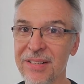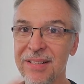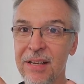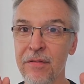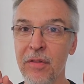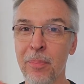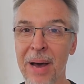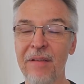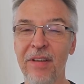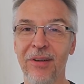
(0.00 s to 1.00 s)
Give my
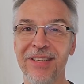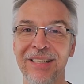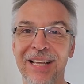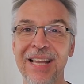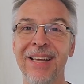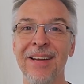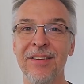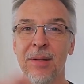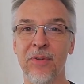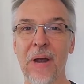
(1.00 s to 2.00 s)
videos a like,
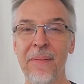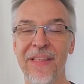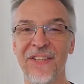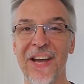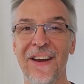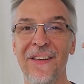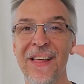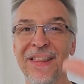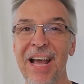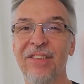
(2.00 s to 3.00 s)
subscribe to that channel.
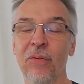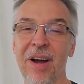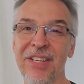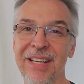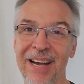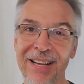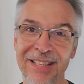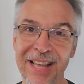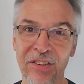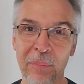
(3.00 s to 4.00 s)
Thanks for watching, guys.
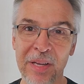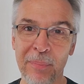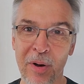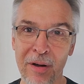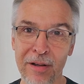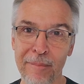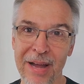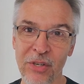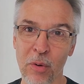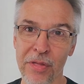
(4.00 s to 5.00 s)
Thanks for being a part of
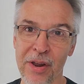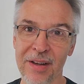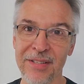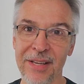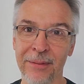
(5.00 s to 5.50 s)
Magic Orthodoxy.